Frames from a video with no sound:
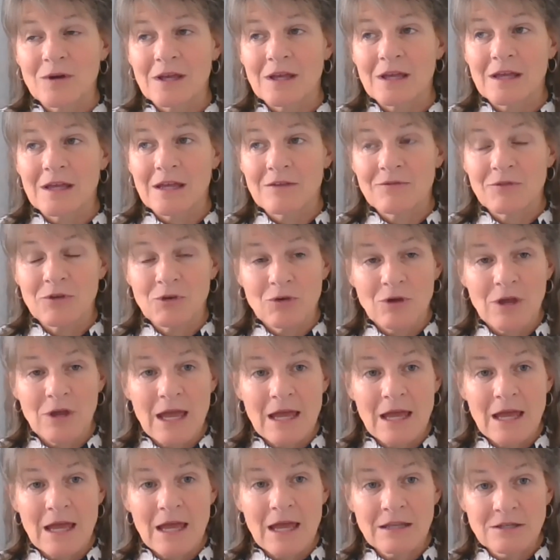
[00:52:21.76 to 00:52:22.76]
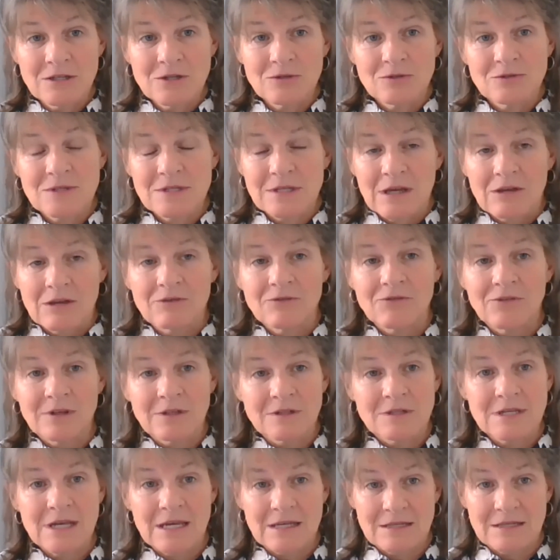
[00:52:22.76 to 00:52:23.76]
if you can do sound
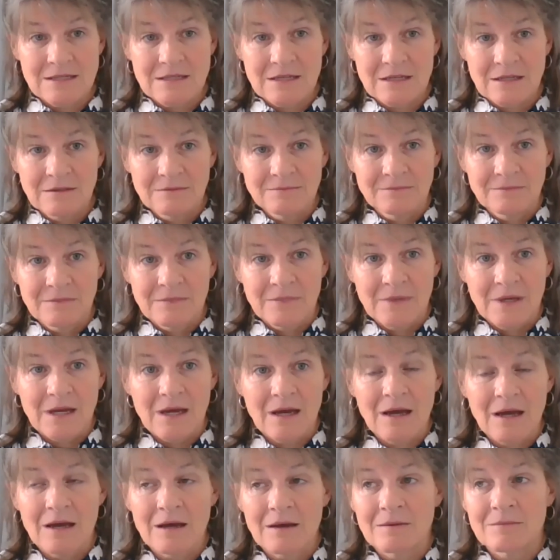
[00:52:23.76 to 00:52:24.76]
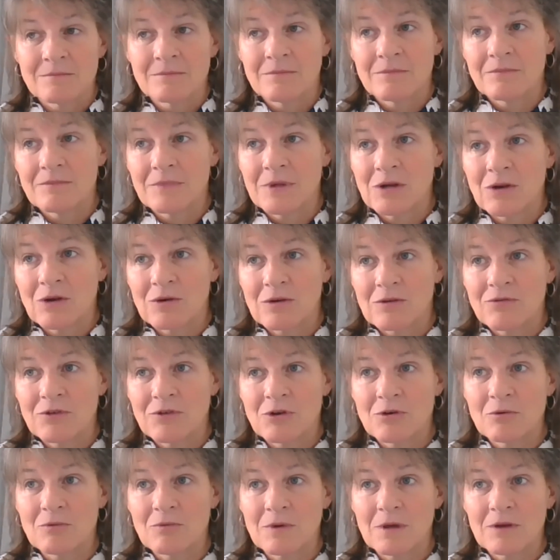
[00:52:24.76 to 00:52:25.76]
field testing, you know, if
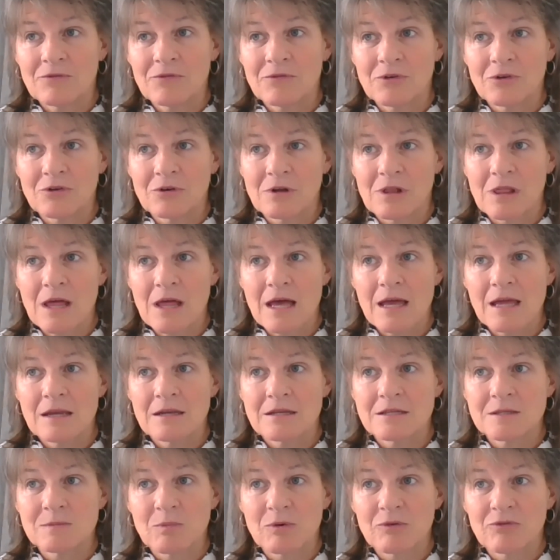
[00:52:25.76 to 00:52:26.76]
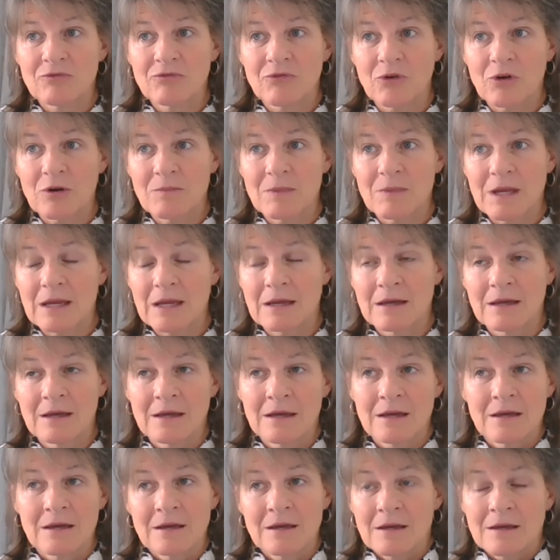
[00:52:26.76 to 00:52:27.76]
your client is performing
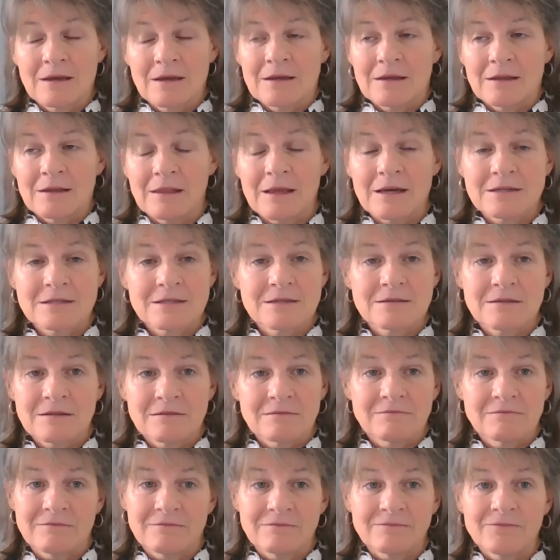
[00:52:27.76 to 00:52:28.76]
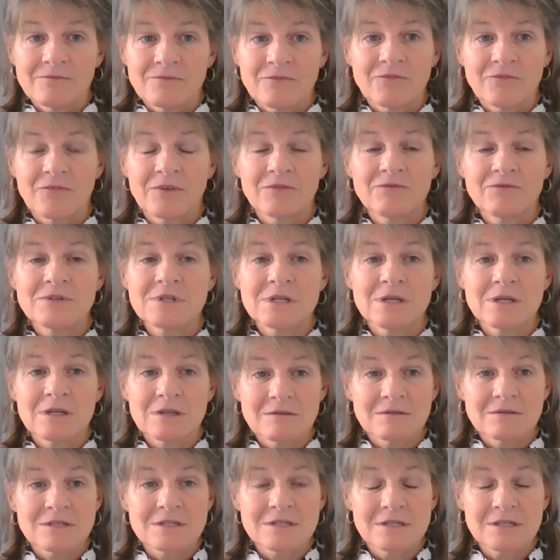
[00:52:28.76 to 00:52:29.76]
less than 50
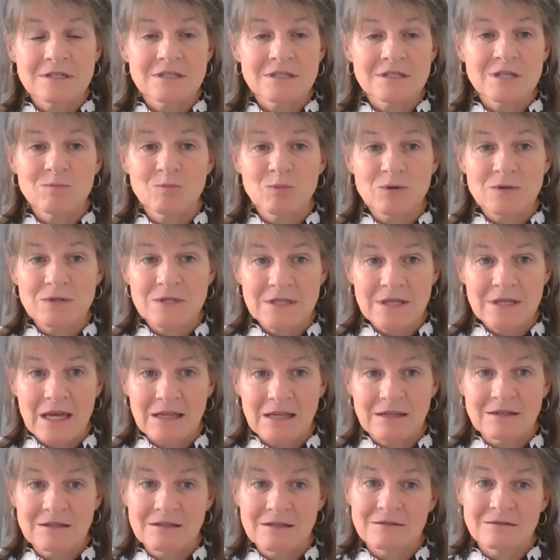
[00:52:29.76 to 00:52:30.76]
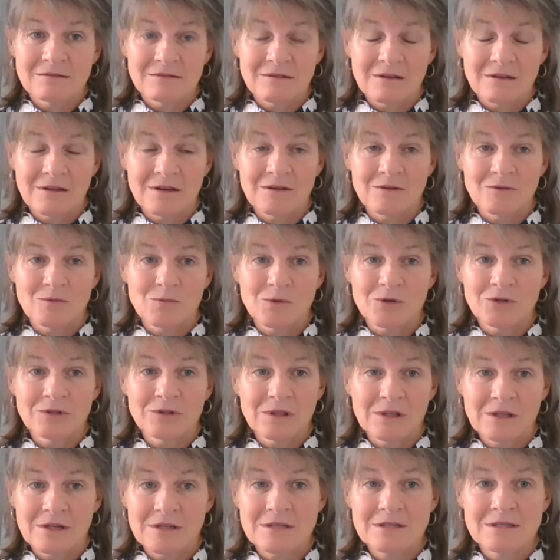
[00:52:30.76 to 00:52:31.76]
to 60% on a word
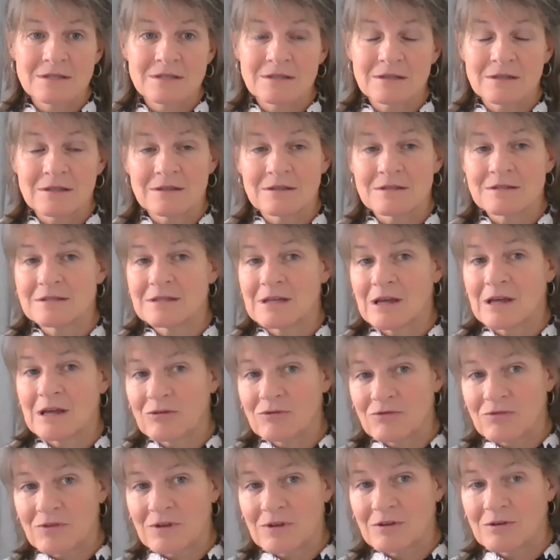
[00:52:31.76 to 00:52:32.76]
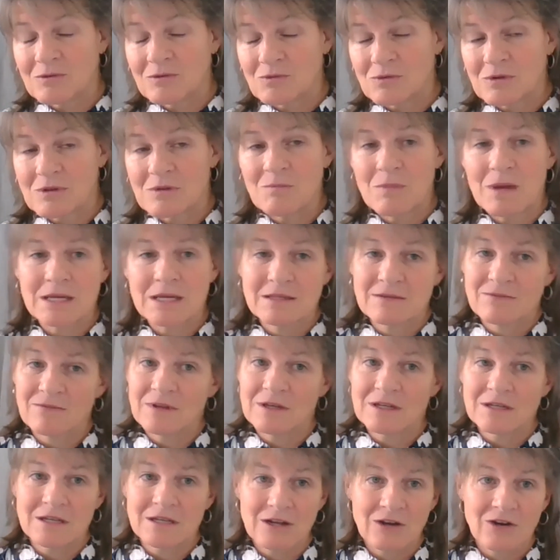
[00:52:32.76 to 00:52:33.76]
list in the sound field with best
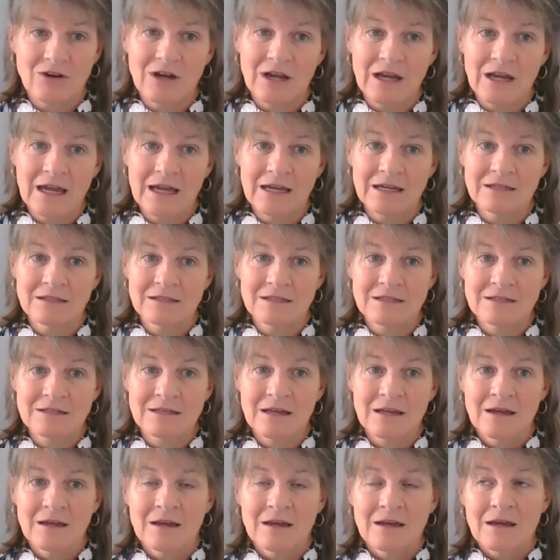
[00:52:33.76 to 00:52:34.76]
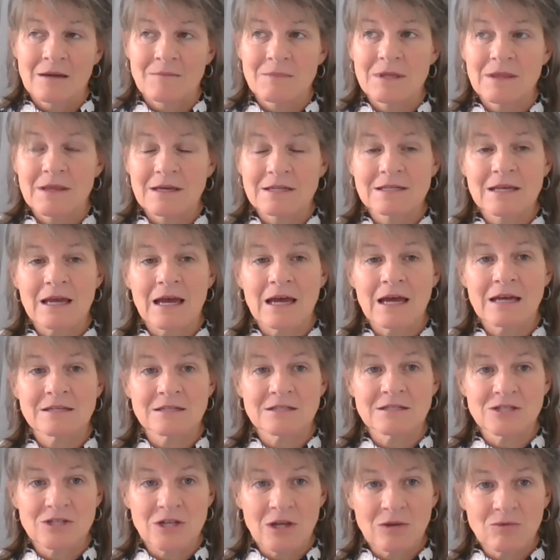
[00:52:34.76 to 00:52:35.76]
fitted hearing aids, I mean, as a
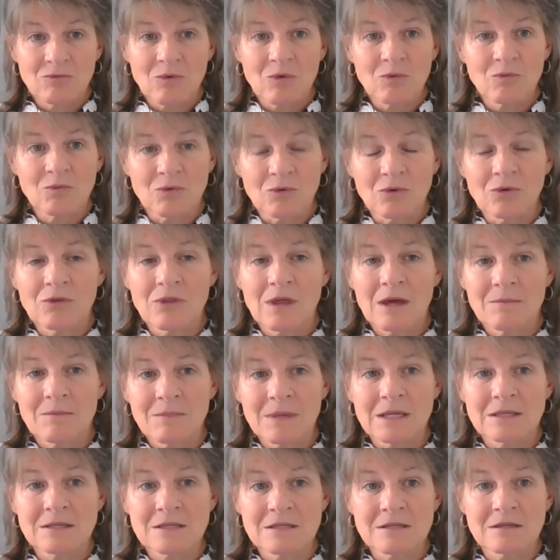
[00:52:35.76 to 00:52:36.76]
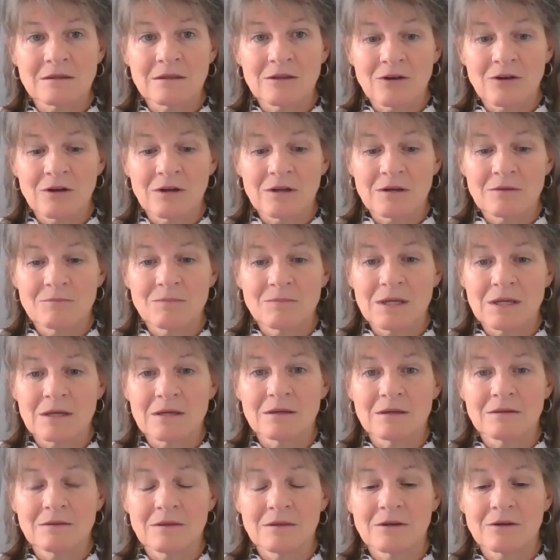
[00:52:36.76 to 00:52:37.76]
general rule, that means that they're going to
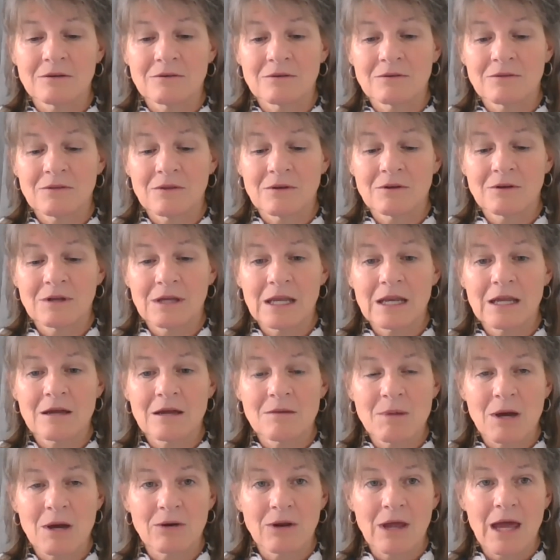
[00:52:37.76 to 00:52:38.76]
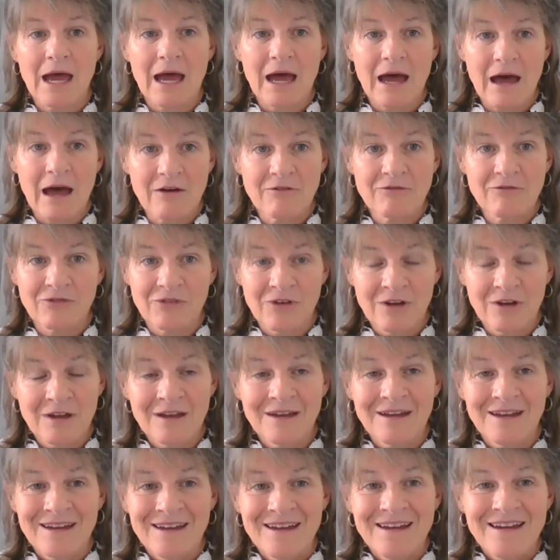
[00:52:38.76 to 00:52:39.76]
be, they're getting about half
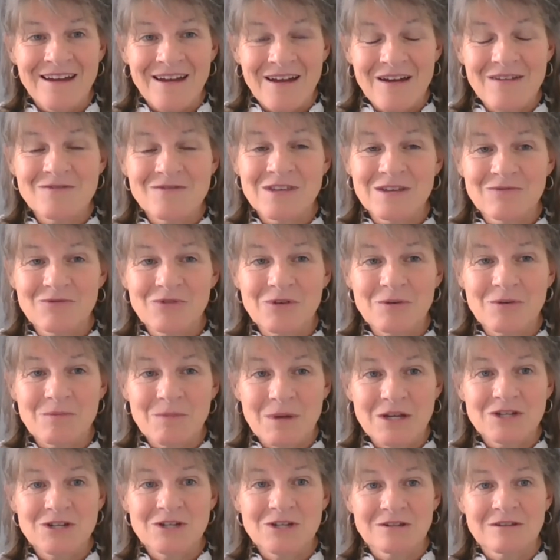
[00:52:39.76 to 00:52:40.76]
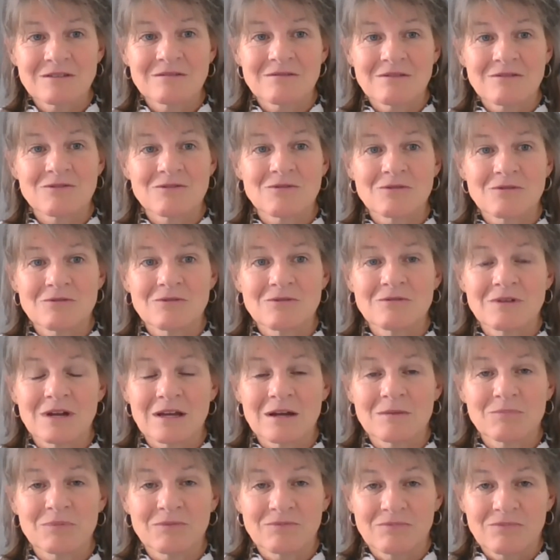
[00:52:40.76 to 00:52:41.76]
of the information through
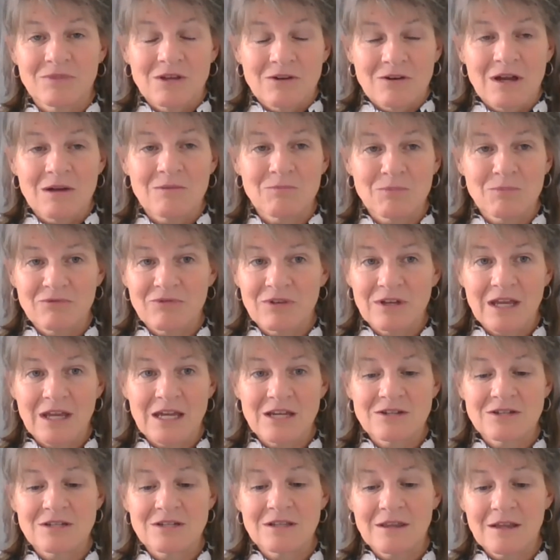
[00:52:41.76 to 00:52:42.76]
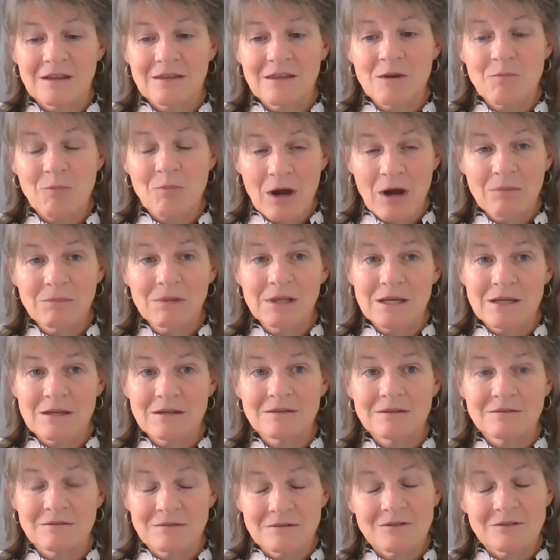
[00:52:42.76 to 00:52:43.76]
their amplification, then they probably
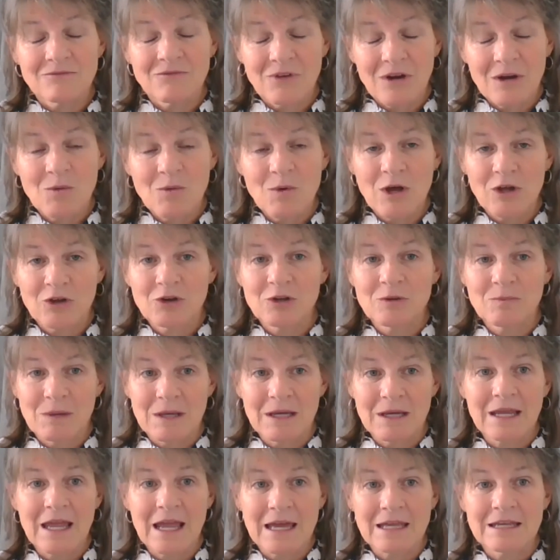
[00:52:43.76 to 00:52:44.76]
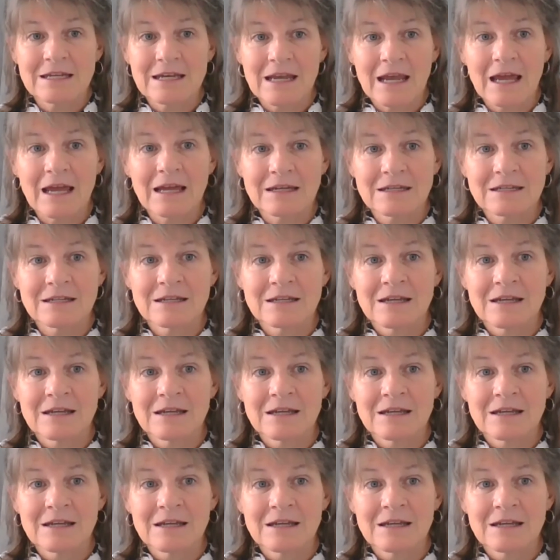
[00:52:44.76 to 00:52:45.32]
very well could be a candidate.